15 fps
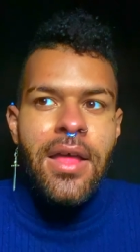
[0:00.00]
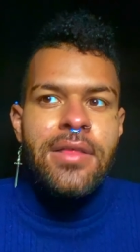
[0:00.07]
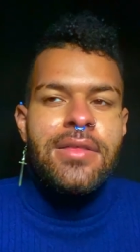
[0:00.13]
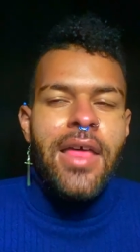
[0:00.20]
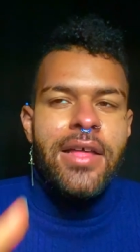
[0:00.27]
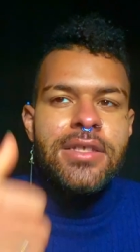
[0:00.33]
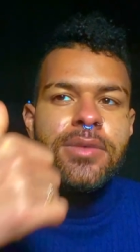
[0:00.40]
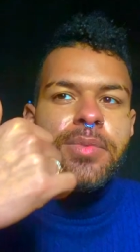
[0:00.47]

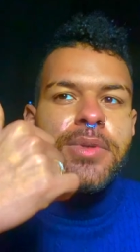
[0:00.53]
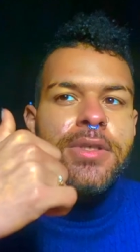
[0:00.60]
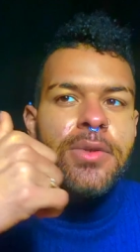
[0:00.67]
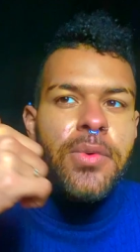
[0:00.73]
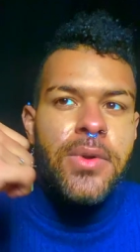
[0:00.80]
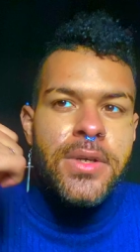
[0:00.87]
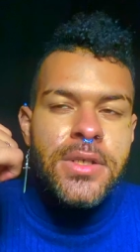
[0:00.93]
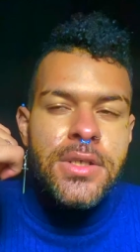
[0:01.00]
that's what's
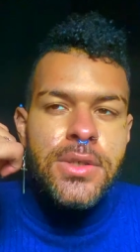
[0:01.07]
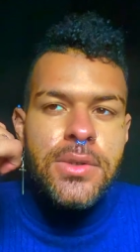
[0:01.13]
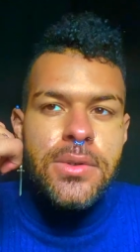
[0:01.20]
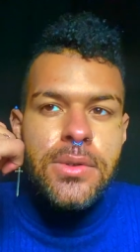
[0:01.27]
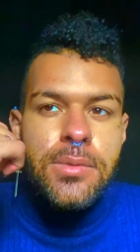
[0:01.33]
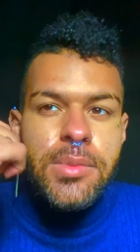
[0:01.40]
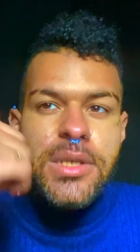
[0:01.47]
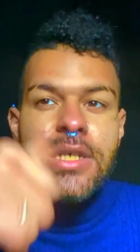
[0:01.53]
going
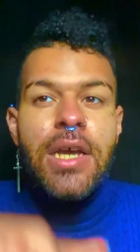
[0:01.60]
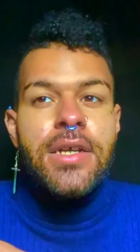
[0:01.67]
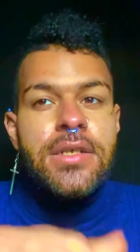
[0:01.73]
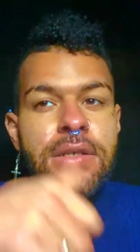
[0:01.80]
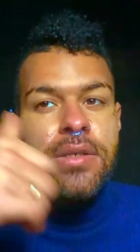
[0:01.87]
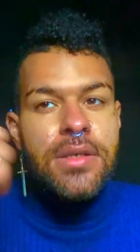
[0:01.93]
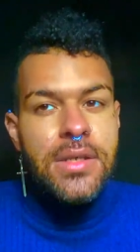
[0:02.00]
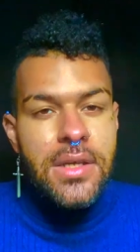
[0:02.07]
to
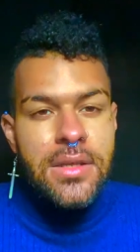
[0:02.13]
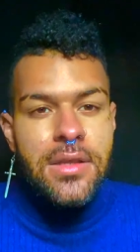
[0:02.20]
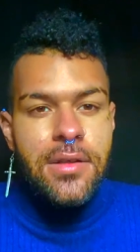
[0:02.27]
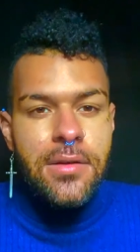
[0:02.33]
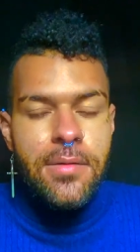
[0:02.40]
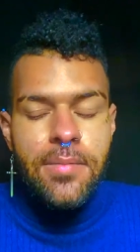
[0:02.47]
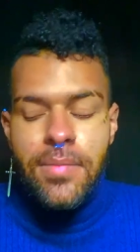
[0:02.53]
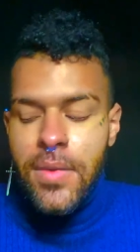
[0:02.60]
potentially get
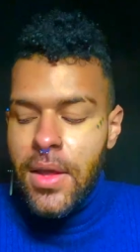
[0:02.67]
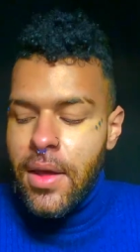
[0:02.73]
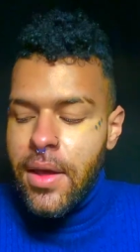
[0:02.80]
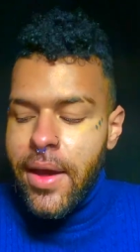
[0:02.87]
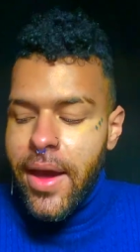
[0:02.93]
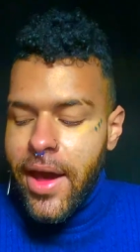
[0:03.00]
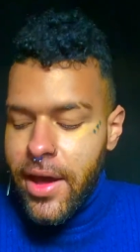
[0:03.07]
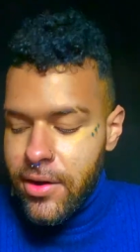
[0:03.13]
them
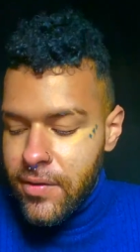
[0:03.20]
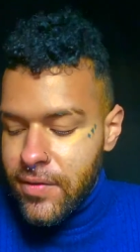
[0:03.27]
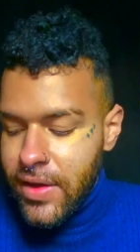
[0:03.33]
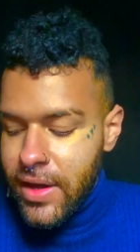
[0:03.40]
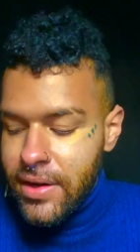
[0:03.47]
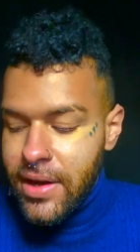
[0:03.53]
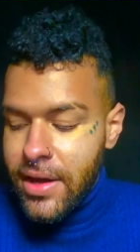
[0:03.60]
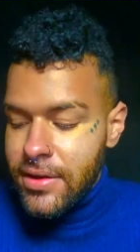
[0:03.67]
out of
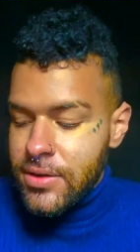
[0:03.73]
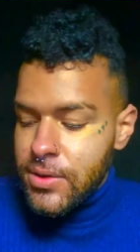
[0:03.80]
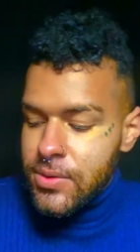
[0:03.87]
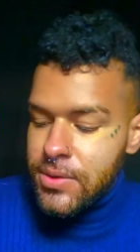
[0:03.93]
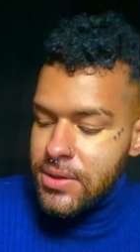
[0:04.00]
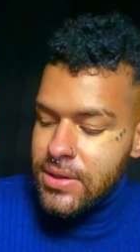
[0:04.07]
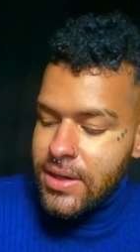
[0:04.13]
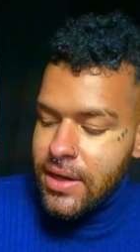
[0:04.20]
that nine of
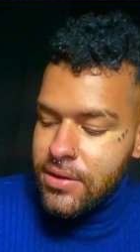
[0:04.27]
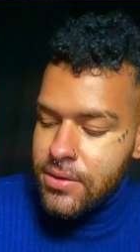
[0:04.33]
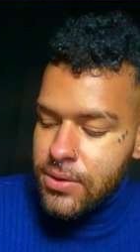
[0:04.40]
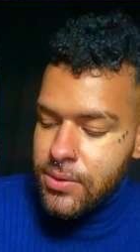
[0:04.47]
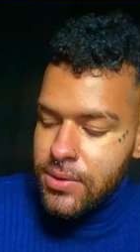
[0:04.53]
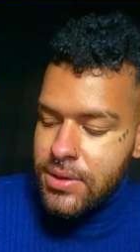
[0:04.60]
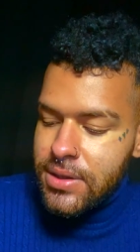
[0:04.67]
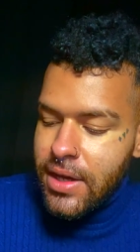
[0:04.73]
swords eight of
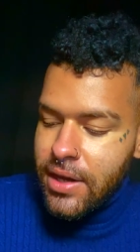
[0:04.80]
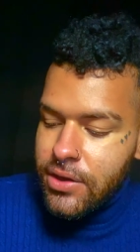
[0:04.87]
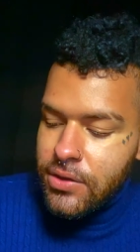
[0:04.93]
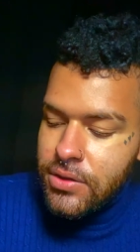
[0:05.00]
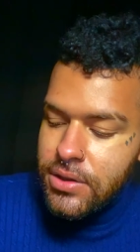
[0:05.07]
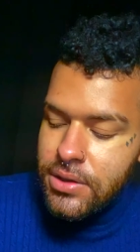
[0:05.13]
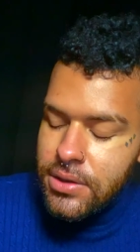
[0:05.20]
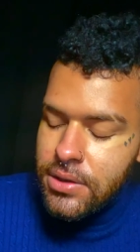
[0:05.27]
swords
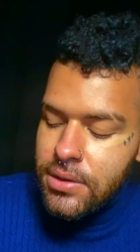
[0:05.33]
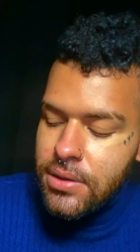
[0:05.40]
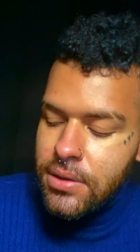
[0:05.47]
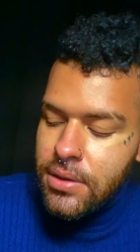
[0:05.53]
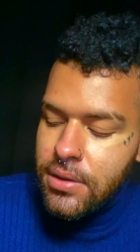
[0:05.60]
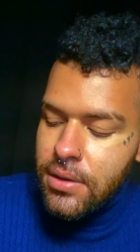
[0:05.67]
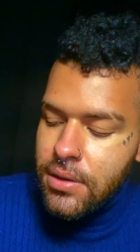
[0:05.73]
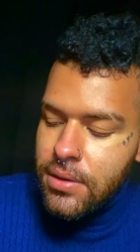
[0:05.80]
energy
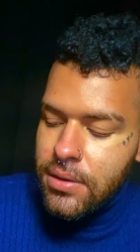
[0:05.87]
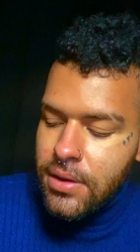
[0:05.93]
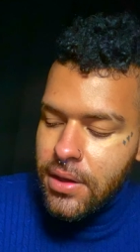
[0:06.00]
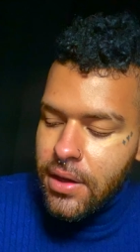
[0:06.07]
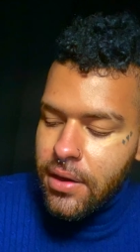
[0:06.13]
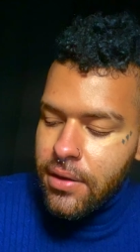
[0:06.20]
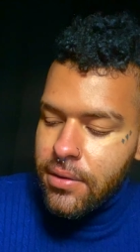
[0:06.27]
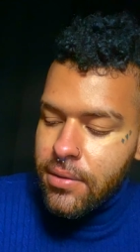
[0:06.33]

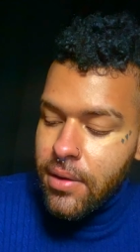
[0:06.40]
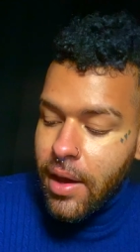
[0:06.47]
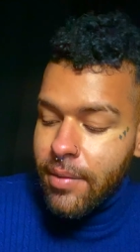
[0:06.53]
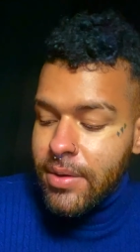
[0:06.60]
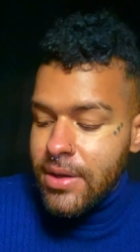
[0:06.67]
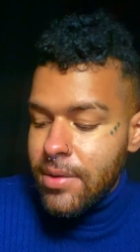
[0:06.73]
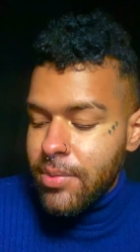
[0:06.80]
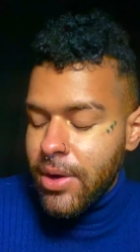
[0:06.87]
Leo. I
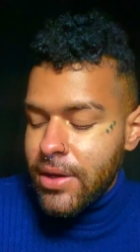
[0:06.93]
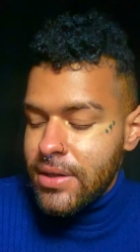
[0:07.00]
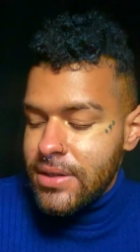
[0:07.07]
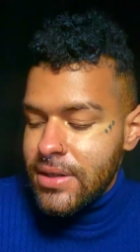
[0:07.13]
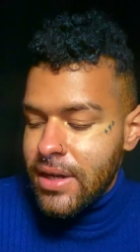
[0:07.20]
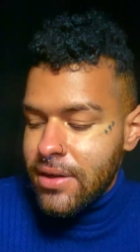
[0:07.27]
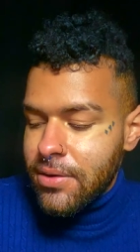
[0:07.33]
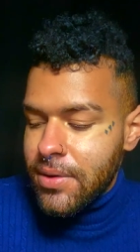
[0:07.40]
mean, it probably is
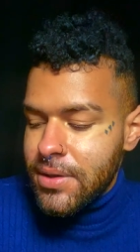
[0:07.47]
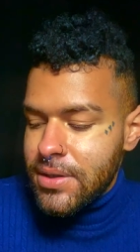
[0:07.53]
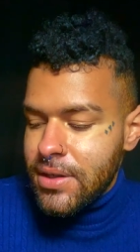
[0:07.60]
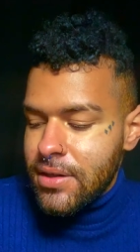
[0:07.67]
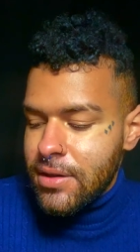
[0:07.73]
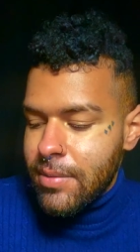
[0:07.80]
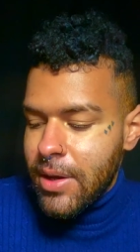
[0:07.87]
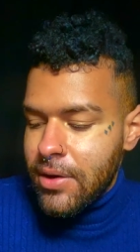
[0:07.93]
not going to
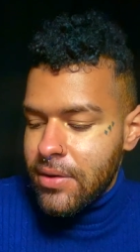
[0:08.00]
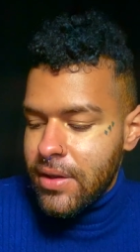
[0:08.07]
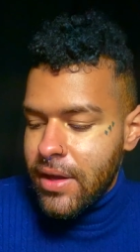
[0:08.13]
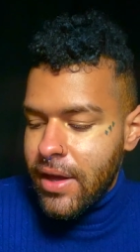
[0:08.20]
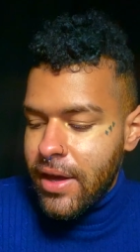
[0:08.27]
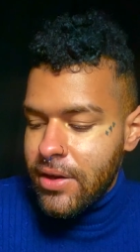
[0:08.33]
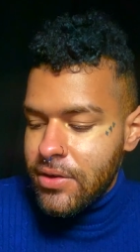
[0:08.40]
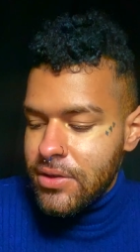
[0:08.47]
get them out of
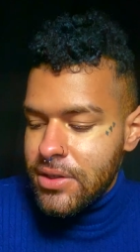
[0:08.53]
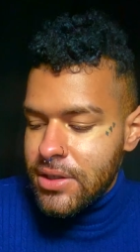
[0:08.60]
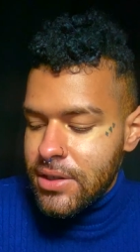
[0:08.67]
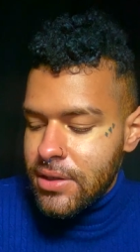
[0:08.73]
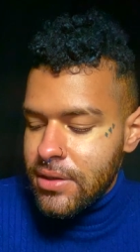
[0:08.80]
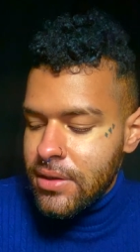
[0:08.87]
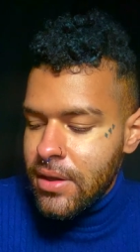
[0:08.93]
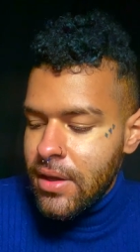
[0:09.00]
that
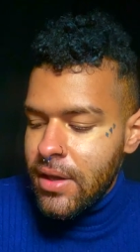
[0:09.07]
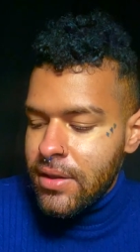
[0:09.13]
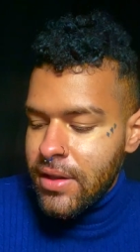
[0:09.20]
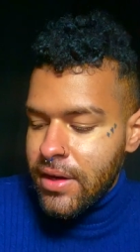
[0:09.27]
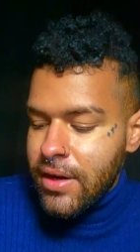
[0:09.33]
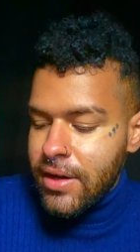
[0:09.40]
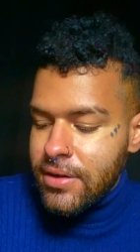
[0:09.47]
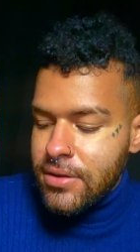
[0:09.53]
energy,
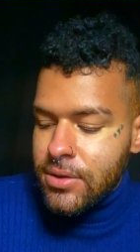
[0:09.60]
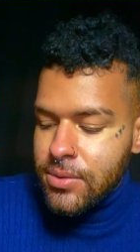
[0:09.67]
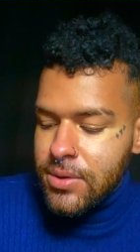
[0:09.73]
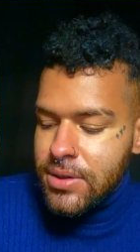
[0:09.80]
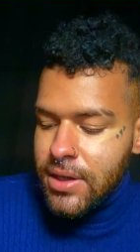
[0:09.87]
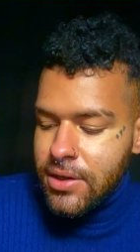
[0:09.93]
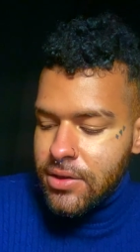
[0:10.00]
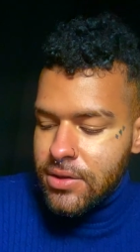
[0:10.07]
that Nine of
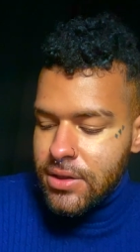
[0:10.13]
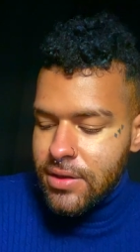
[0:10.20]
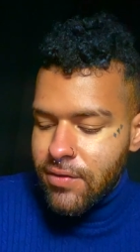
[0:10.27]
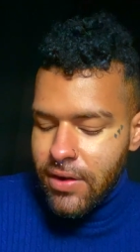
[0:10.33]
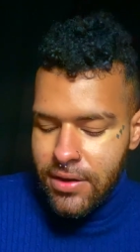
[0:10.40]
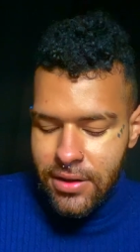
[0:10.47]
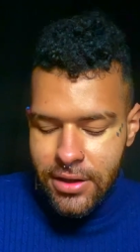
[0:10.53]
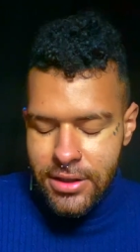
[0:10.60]
Swords energy,
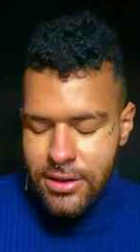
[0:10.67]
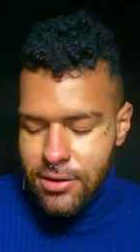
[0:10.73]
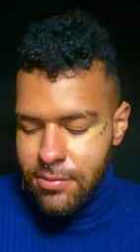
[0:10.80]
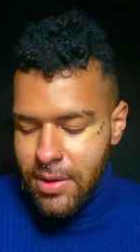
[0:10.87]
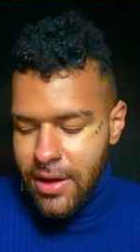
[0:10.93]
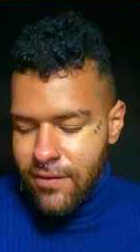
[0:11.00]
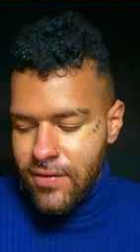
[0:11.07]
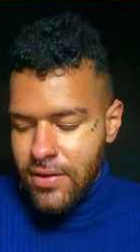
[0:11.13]
right? They still
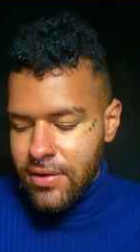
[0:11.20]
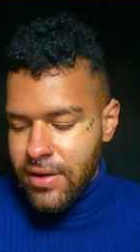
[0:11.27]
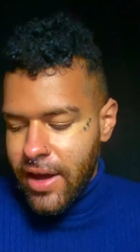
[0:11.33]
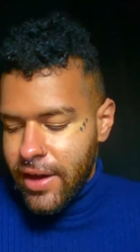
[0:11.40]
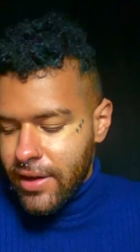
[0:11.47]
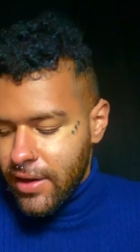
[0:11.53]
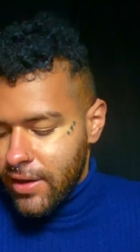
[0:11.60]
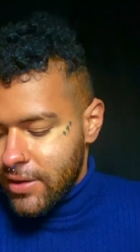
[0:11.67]
may feel
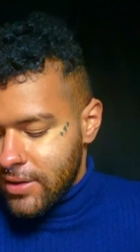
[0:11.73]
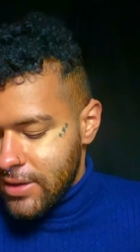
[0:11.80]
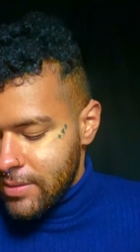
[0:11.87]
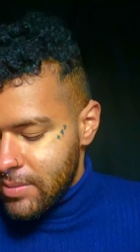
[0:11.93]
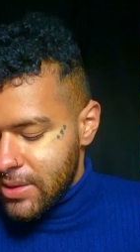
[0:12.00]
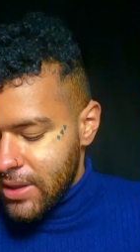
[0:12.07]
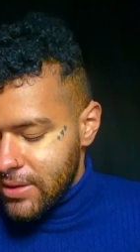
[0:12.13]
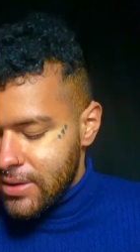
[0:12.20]
lacking in
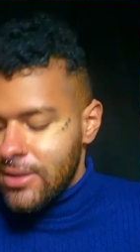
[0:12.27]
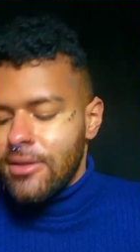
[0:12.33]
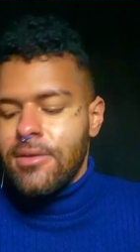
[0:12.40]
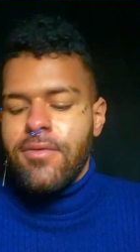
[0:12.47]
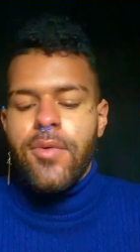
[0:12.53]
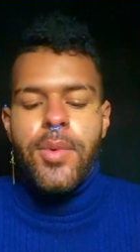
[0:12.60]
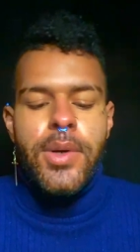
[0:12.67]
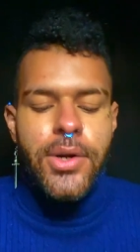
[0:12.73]
some sense of the
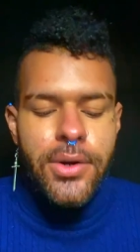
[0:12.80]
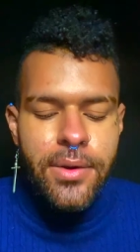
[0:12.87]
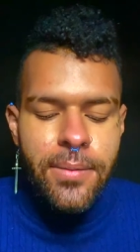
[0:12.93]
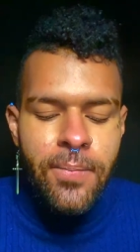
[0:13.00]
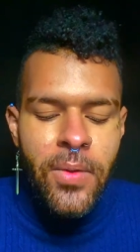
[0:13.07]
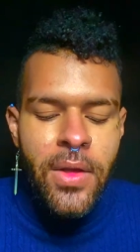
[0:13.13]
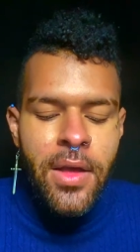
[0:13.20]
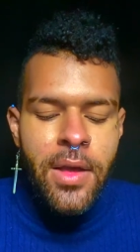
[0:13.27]
word,
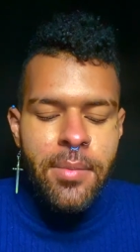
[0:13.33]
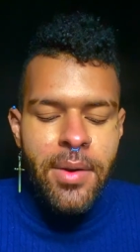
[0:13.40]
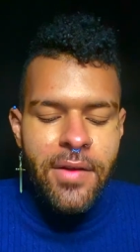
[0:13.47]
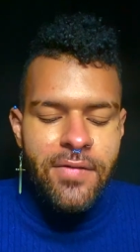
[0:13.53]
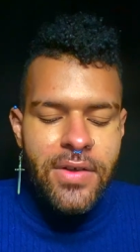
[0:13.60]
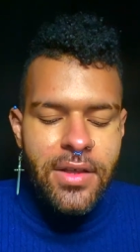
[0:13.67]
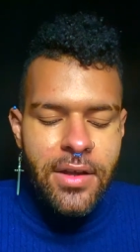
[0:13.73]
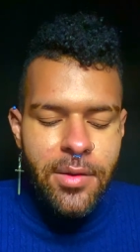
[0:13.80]
but I
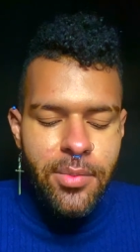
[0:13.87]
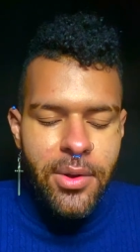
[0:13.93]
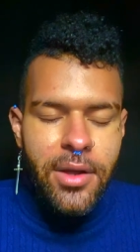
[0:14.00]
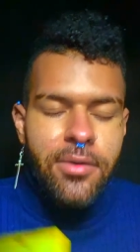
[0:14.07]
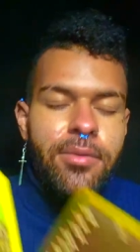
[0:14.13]
feel like it probably